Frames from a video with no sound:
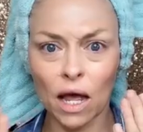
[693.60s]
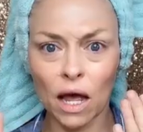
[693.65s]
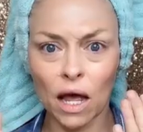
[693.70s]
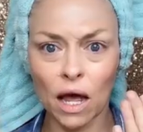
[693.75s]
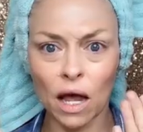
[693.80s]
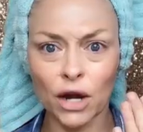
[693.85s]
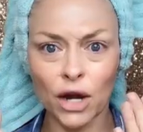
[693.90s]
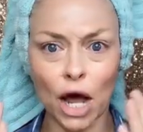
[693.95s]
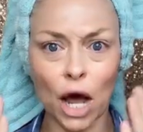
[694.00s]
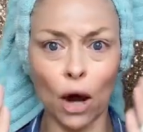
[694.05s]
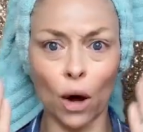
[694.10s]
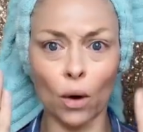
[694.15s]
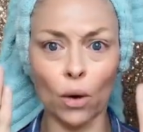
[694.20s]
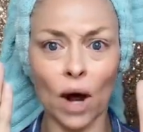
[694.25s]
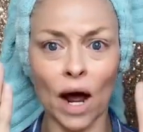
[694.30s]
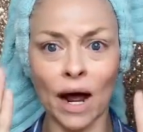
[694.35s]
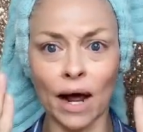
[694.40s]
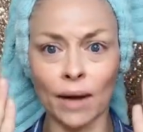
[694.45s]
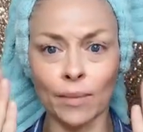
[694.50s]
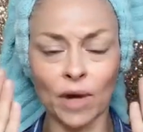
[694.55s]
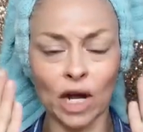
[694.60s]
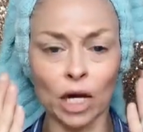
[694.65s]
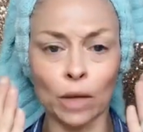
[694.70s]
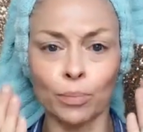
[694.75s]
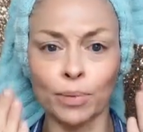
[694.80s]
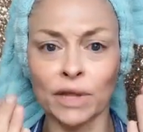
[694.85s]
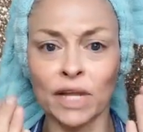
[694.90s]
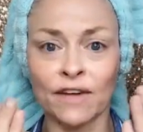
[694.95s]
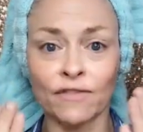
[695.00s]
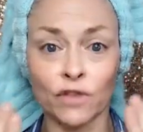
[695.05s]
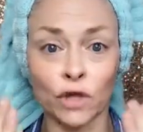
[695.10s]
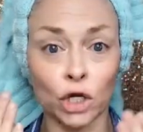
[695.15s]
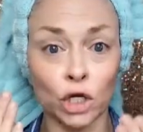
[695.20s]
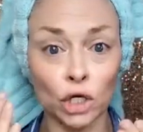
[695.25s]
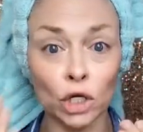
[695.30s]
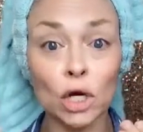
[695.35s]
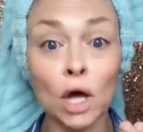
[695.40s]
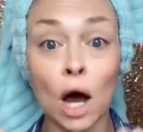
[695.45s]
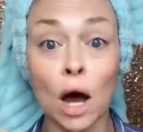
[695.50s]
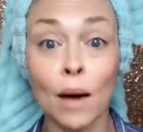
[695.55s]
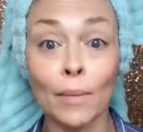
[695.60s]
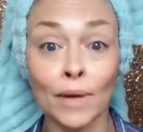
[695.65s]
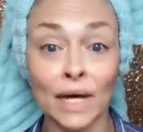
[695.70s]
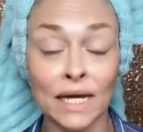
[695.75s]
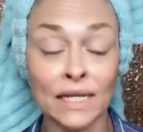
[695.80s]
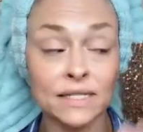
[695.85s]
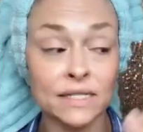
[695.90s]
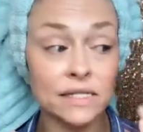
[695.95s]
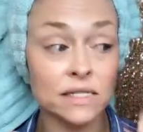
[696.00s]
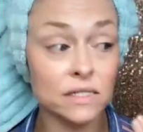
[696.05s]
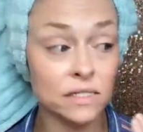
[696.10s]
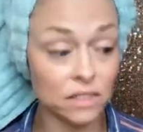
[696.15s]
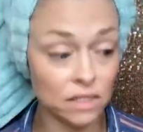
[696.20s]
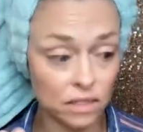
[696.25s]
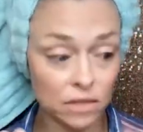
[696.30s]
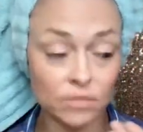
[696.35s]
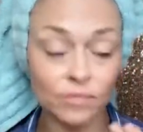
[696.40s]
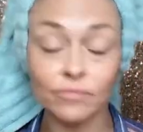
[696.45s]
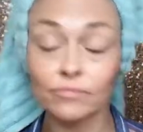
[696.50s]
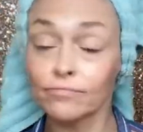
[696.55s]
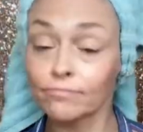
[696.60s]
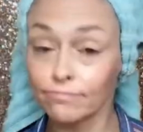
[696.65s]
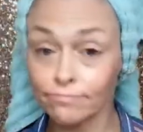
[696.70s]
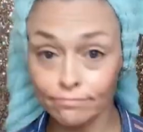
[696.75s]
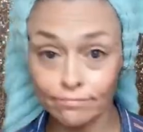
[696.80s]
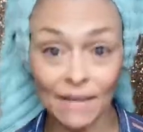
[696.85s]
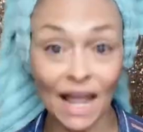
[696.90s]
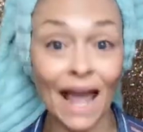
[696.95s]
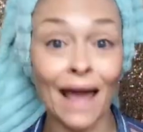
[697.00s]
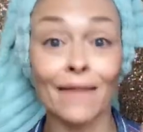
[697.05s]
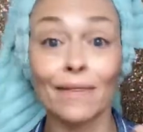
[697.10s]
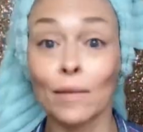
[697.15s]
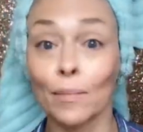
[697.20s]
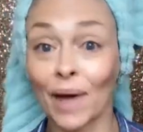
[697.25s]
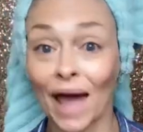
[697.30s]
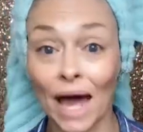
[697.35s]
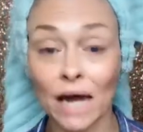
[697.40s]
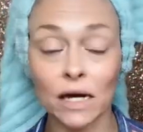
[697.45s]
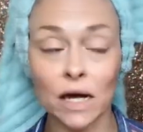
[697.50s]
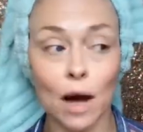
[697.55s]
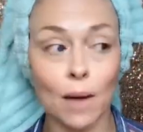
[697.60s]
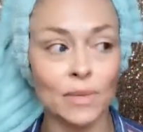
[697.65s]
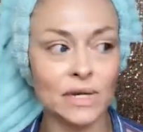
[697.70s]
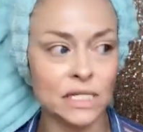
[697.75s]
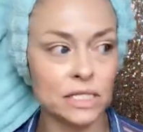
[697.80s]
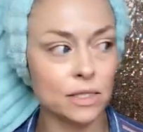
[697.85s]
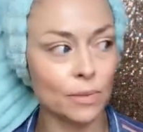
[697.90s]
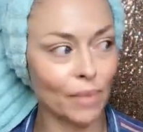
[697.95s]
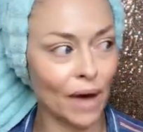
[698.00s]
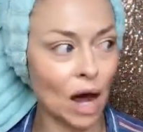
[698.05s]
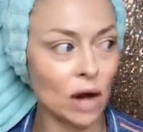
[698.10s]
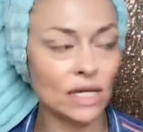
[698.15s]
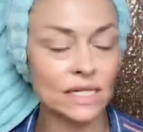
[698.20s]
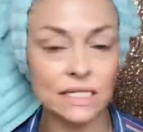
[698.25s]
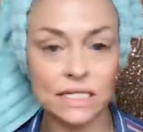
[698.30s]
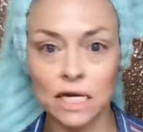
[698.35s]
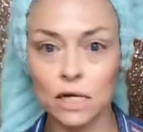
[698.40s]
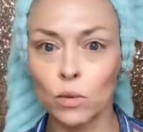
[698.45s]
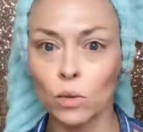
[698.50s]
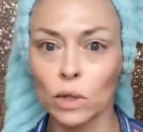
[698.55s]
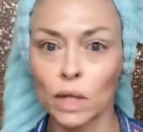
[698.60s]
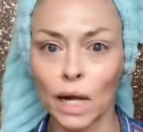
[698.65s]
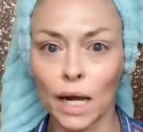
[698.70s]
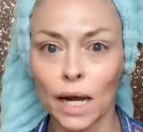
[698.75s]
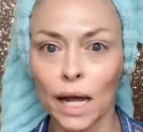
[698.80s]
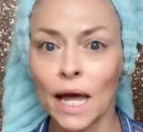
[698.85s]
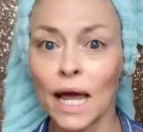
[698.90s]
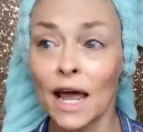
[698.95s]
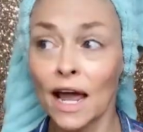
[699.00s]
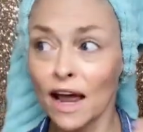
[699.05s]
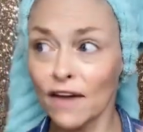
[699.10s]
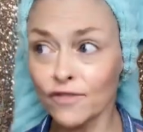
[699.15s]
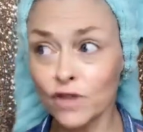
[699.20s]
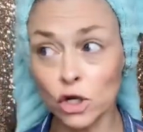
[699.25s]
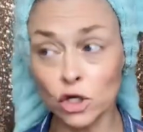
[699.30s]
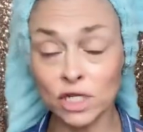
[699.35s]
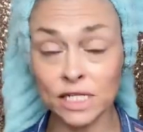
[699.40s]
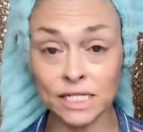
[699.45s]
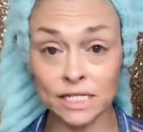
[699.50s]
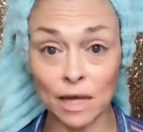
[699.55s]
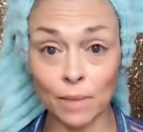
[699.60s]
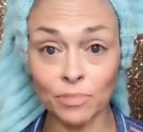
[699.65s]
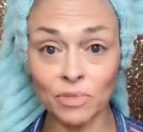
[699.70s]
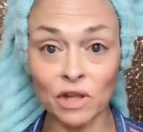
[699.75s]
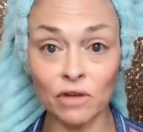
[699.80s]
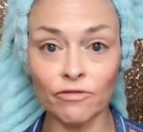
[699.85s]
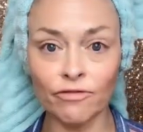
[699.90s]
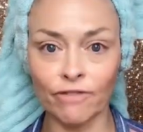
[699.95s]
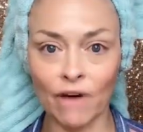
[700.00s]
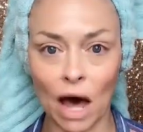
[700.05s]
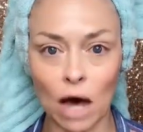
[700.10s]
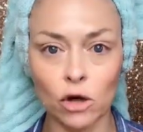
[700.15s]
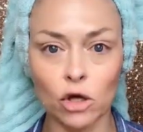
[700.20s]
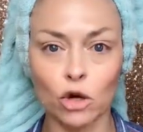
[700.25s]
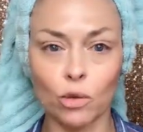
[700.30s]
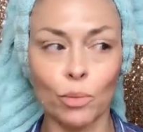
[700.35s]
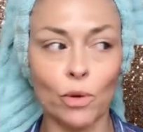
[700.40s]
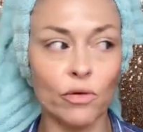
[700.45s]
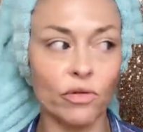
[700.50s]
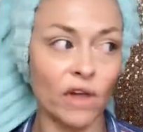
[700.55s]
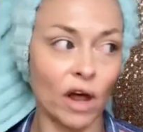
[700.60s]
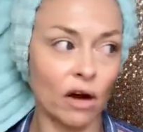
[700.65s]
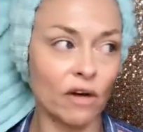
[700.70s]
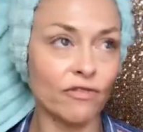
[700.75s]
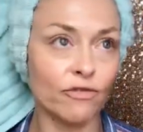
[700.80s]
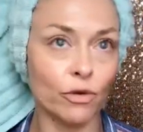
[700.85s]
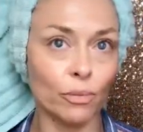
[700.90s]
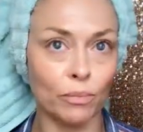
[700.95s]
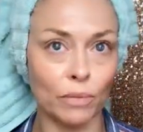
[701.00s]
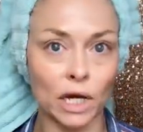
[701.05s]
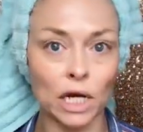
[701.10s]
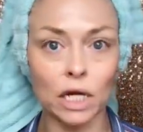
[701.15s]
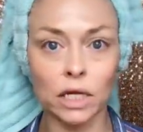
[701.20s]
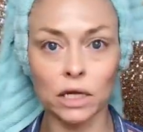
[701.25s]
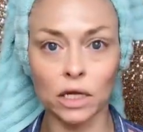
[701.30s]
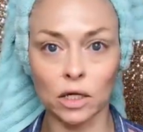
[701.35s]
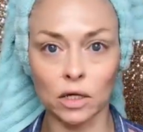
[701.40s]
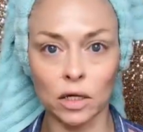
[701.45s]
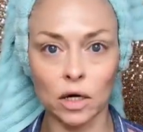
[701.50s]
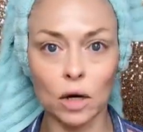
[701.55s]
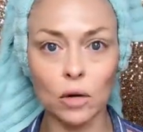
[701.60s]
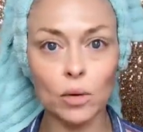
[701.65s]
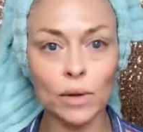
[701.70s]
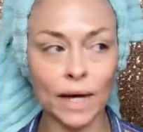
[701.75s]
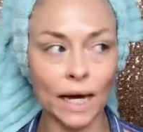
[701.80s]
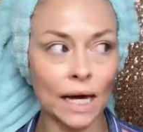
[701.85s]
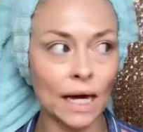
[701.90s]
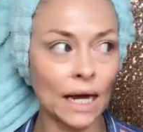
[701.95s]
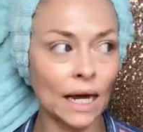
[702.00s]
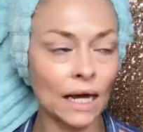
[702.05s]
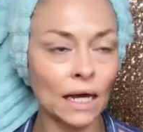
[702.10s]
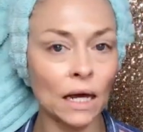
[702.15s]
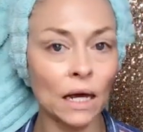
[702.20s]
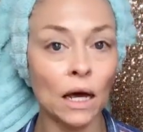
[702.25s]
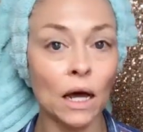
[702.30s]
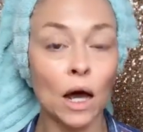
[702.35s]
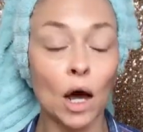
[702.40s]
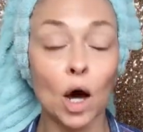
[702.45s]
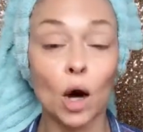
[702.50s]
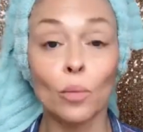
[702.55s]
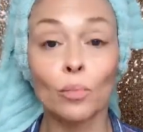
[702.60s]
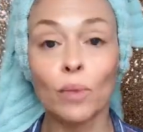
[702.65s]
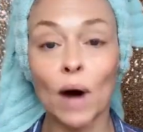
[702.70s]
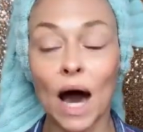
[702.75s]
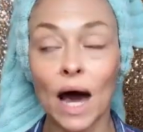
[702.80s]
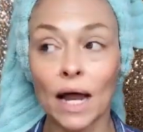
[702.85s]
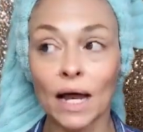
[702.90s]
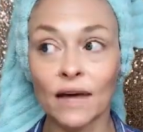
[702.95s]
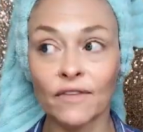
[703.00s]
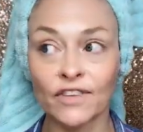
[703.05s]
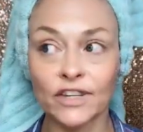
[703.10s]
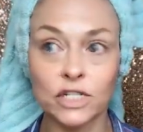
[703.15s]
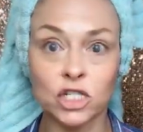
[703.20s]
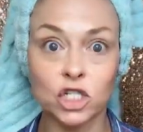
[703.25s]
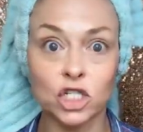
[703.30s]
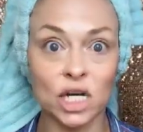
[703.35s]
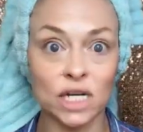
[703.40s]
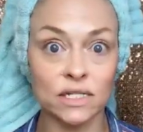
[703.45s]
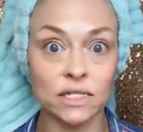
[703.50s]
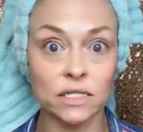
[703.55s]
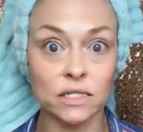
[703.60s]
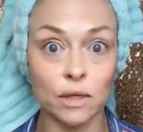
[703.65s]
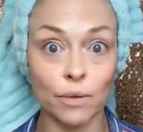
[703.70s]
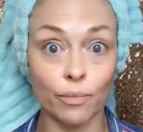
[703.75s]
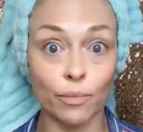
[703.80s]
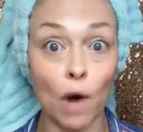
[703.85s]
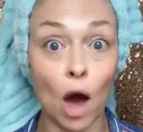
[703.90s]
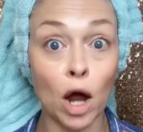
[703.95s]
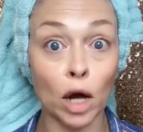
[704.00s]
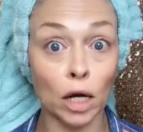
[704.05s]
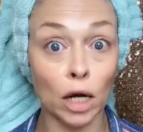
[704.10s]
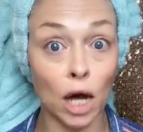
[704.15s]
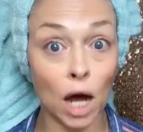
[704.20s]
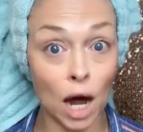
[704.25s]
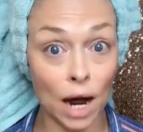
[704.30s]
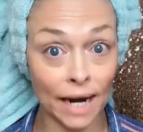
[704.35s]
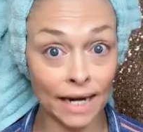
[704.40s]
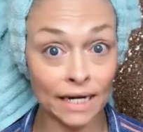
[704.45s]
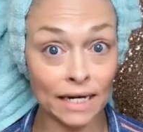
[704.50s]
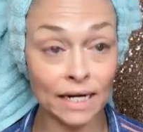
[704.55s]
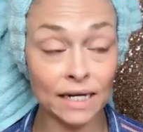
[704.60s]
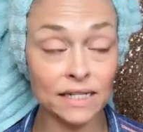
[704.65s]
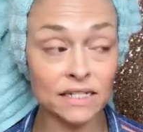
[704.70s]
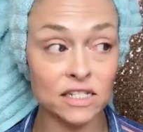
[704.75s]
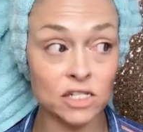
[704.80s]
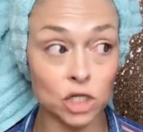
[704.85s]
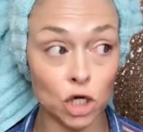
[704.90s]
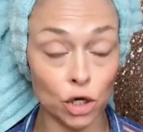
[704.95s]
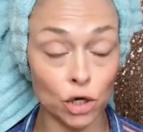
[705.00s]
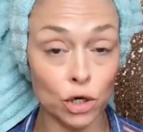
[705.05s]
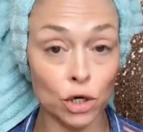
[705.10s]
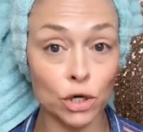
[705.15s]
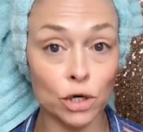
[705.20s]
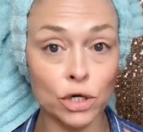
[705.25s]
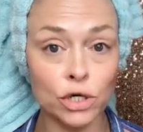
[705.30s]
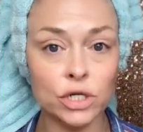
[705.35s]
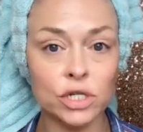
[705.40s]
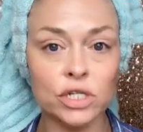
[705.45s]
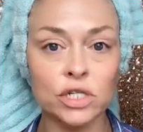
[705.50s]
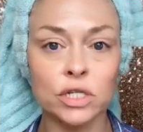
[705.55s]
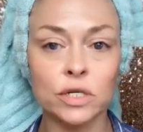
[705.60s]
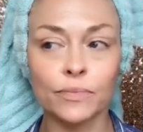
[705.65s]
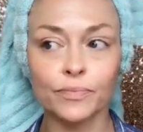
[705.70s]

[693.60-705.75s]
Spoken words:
No, I'm going to believe the good comments and the bad comments about as equally. If there's something valuable there for me to learn, okay, but if it's just unkindness to hurt,